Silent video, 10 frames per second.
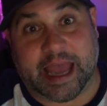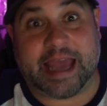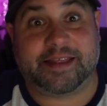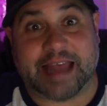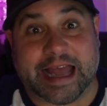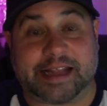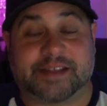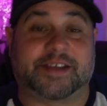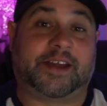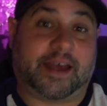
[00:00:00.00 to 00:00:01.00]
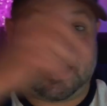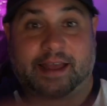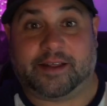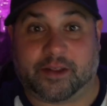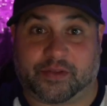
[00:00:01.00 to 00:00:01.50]
add that to
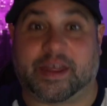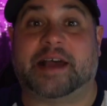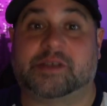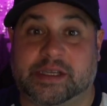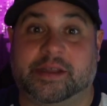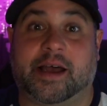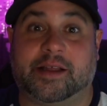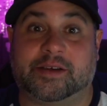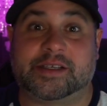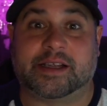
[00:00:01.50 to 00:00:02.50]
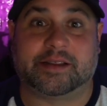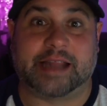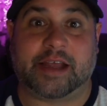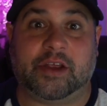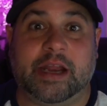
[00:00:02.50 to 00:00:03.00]
the $1,000.
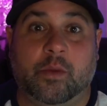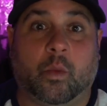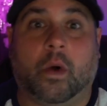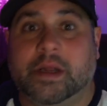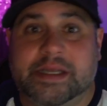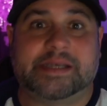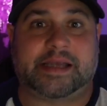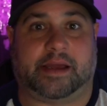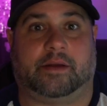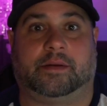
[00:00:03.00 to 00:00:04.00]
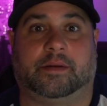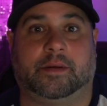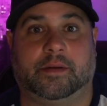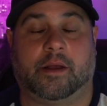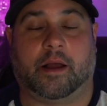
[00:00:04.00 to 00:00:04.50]
Now you need 1 sale
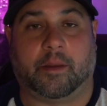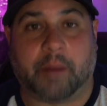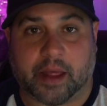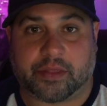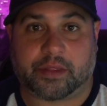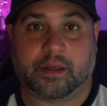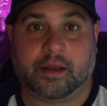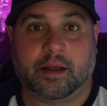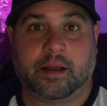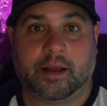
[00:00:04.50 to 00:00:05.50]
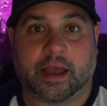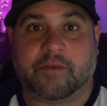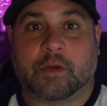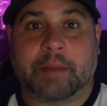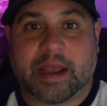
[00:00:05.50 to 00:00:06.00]
a month.
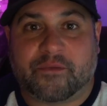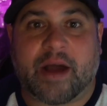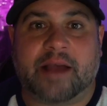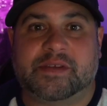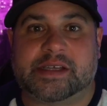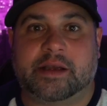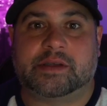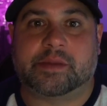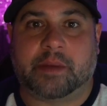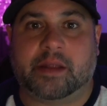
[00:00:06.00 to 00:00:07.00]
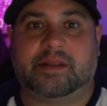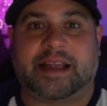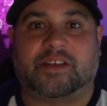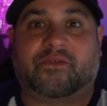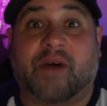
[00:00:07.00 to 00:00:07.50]
If you make 5 sales a month,
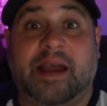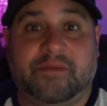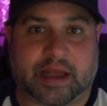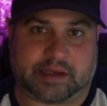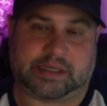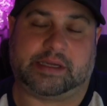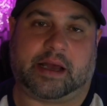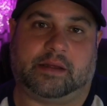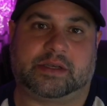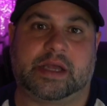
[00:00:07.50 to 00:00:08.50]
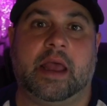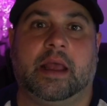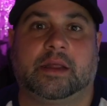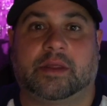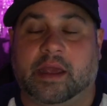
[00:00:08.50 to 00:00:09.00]
that's $5,000.
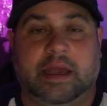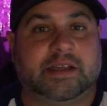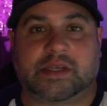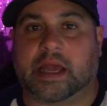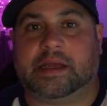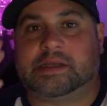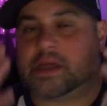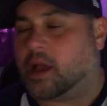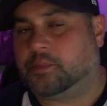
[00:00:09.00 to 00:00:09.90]
It's